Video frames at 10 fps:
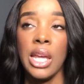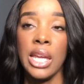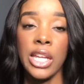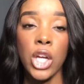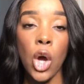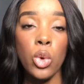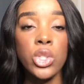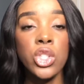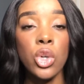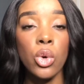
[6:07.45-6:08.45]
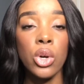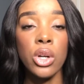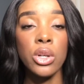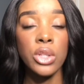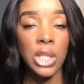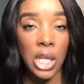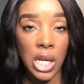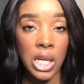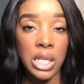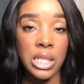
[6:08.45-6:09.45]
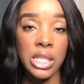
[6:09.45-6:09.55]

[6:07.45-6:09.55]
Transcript: it coats your lungs